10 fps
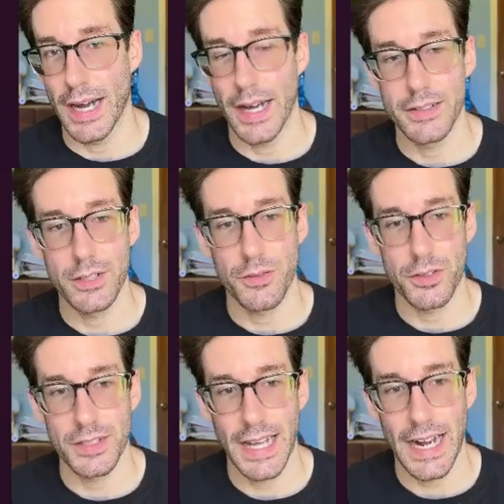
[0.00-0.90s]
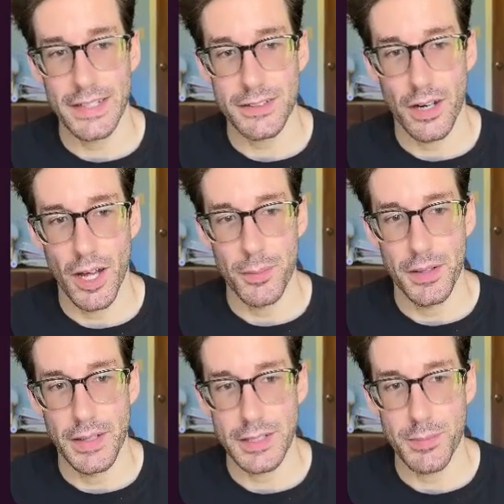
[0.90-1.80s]
I. So if there's an A I startup
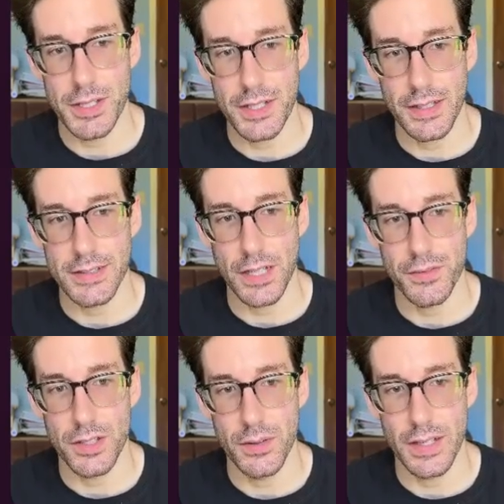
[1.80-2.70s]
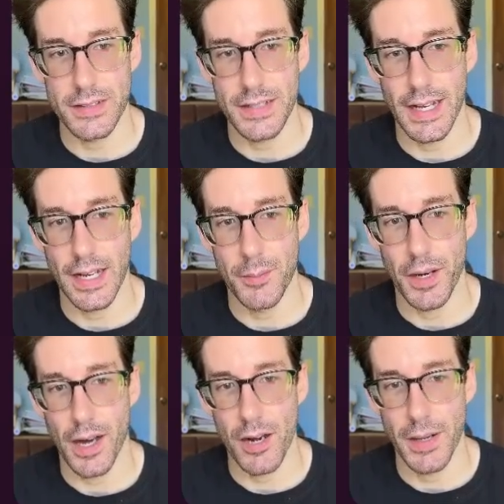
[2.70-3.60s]
that's pitching itself to you that is saying, I'm
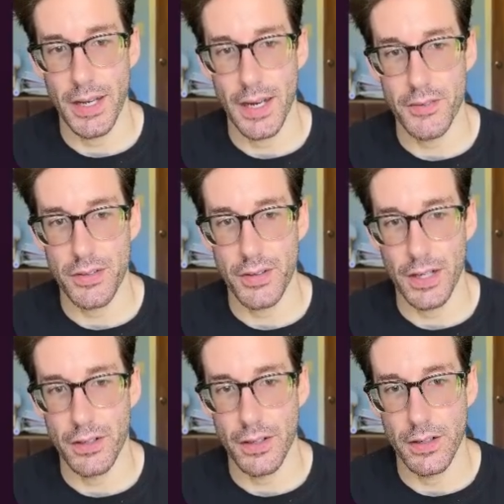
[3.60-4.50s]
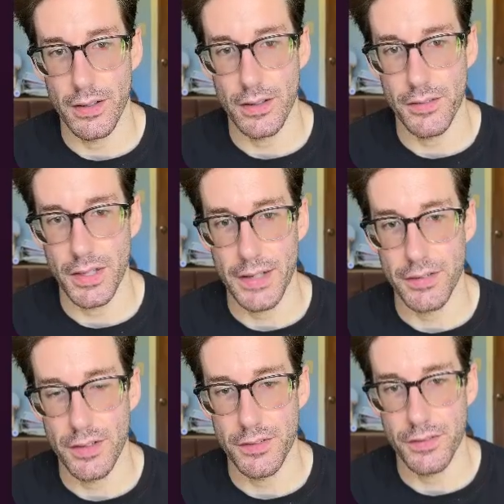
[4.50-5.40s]
gonna automate everything and you're gonna live a life
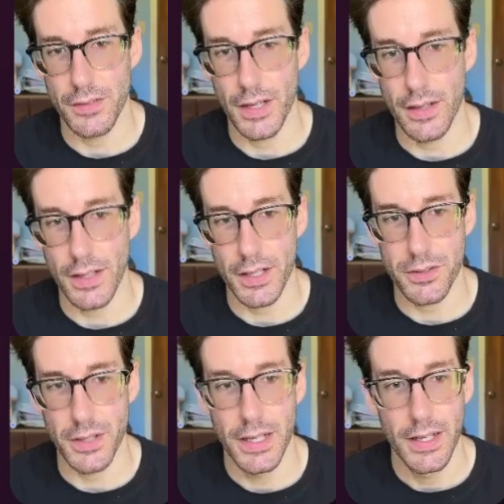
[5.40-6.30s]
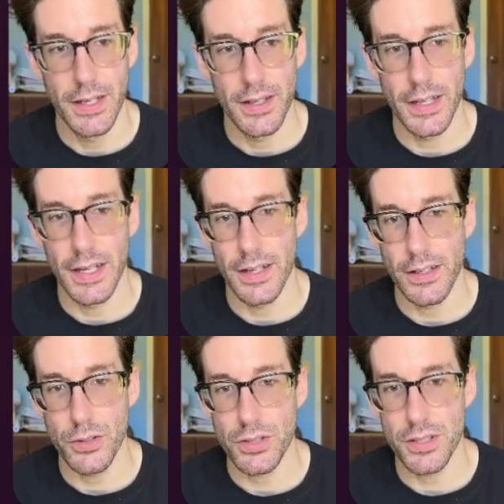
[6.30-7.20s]
of uh, luxury, then
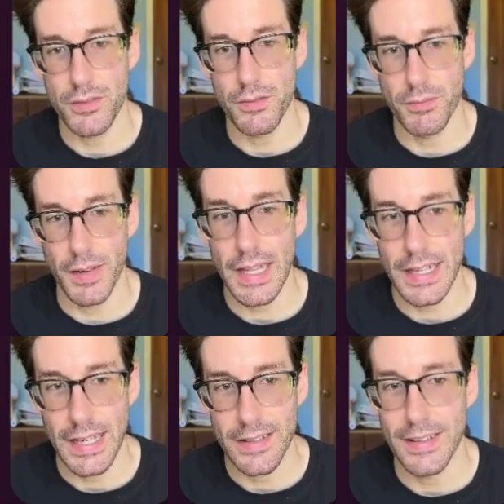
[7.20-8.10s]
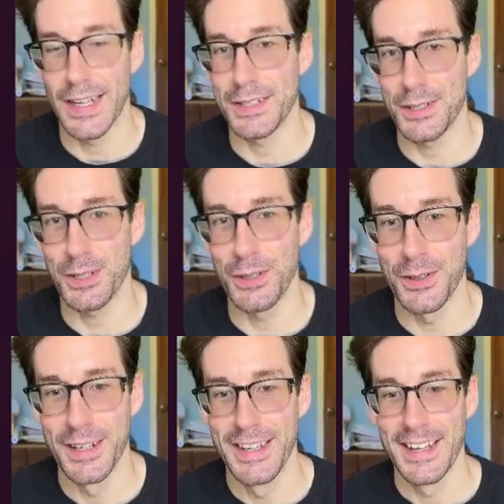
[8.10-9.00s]
you should validate that that's true.
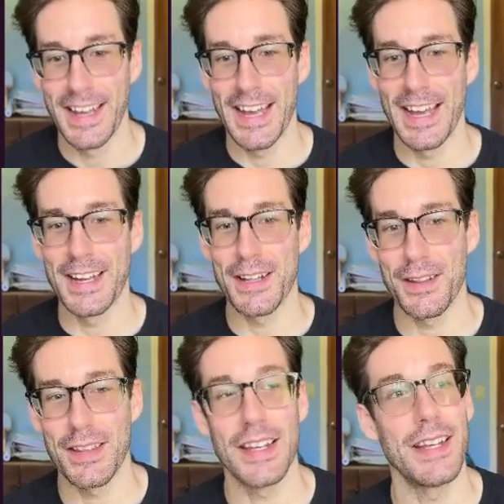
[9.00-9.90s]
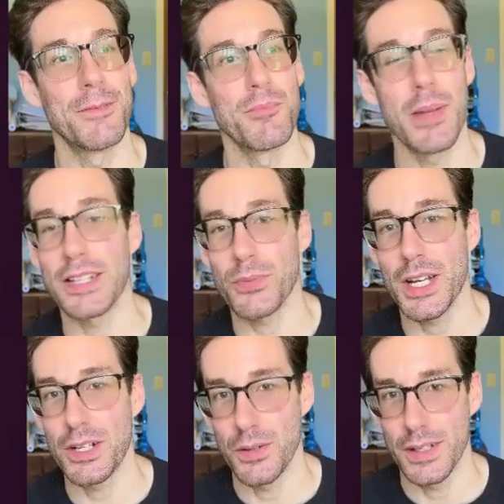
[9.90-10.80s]
And the best way
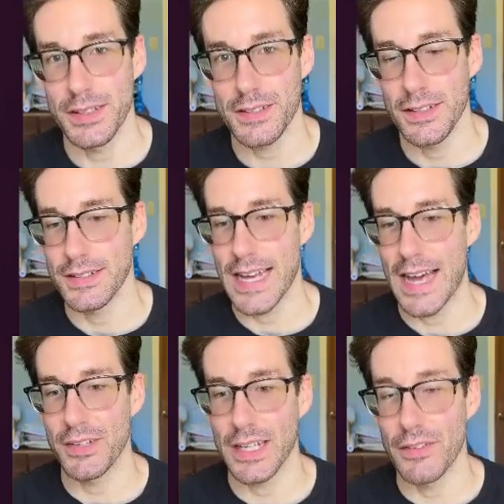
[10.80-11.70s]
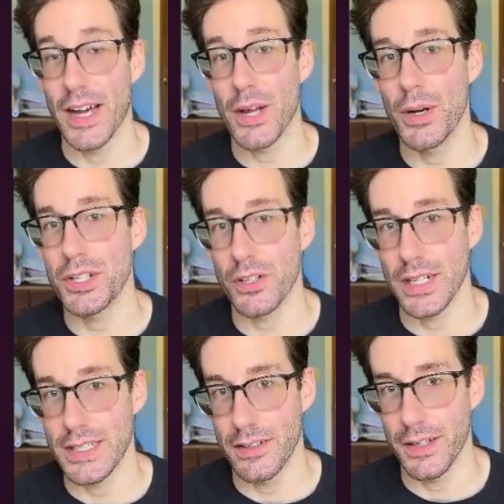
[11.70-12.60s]
to do this is having evaluation
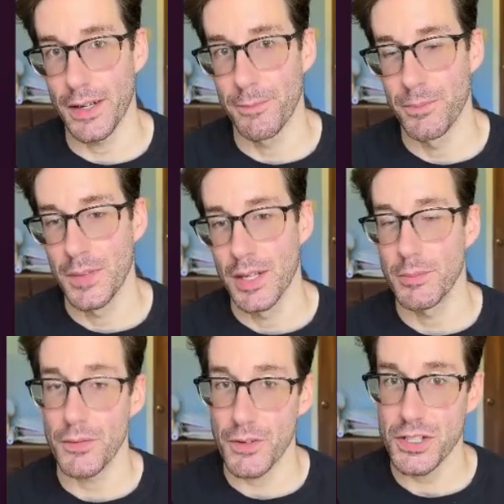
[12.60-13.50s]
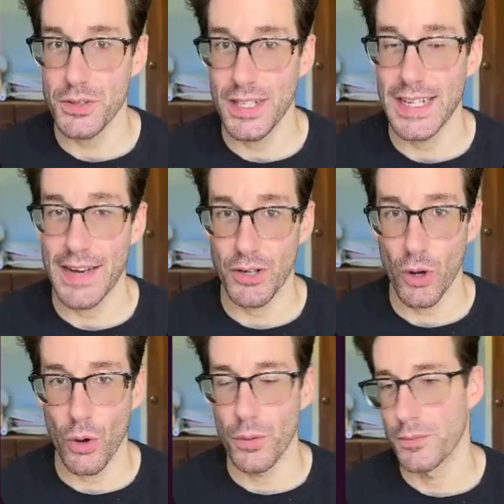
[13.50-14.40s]
criteria. But first you need to have a
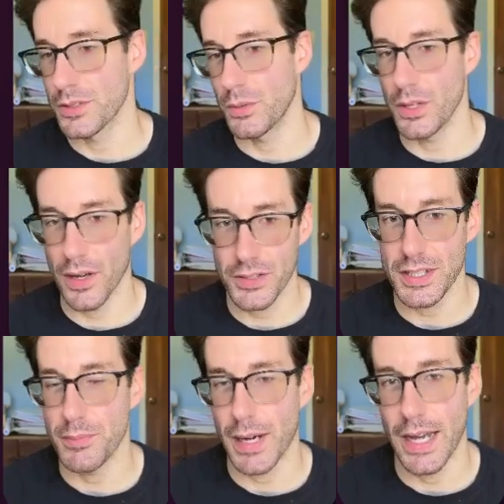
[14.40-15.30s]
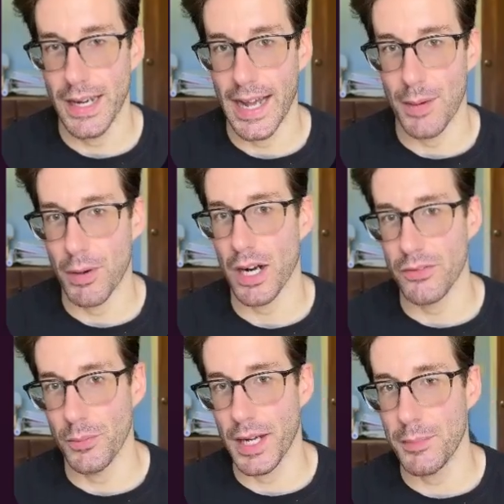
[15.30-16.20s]
goal. So when you obviously buy an A I product
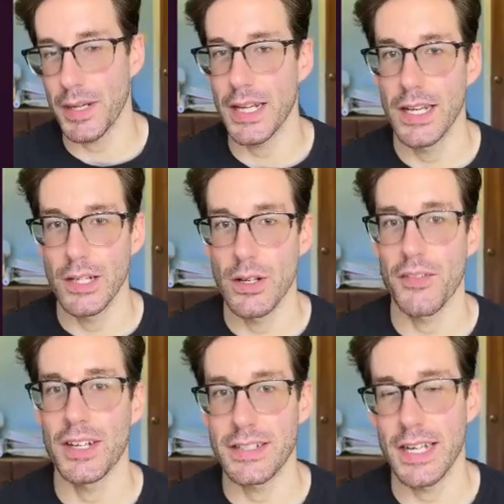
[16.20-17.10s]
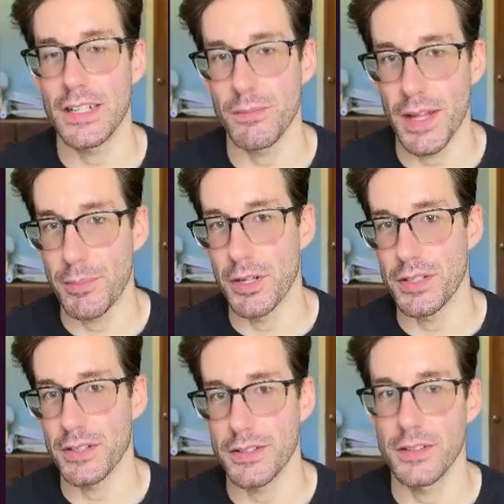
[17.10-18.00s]
from a company, you have an intent of that
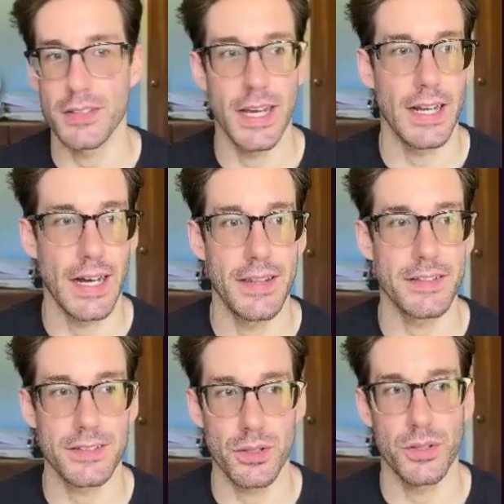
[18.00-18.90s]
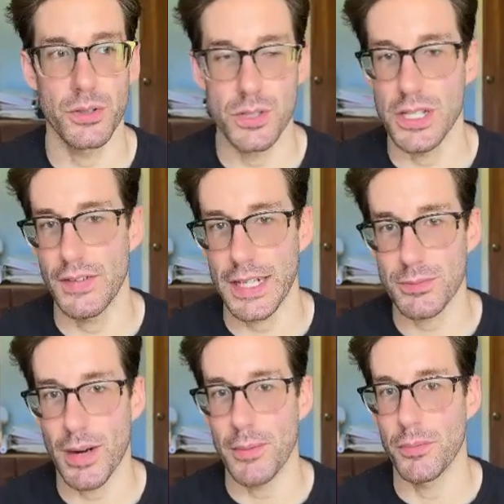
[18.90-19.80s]
purchase. So you're saying, this is going to achieve X
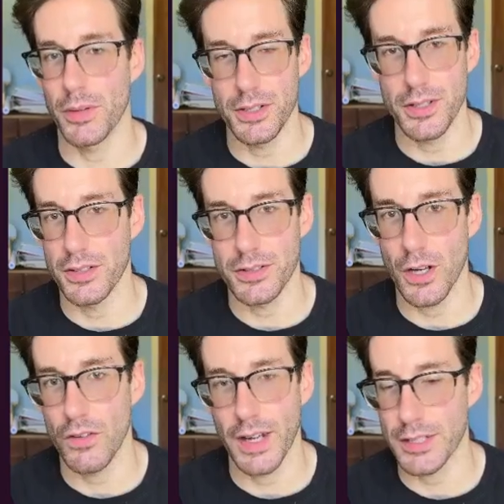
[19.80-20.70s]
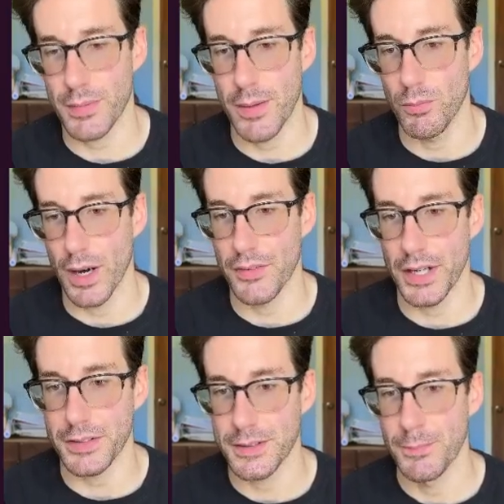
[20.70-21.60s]
problem or, or solve X problem, whatever
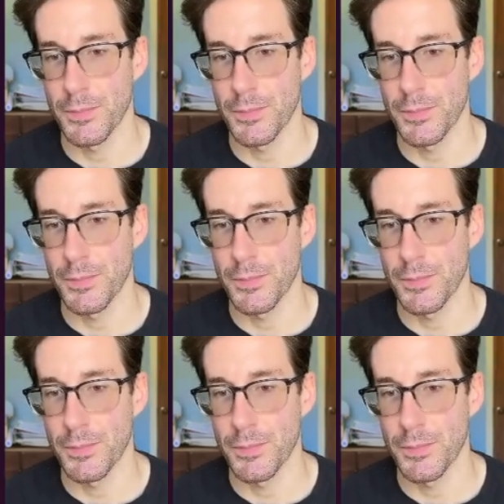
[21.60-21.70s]
else.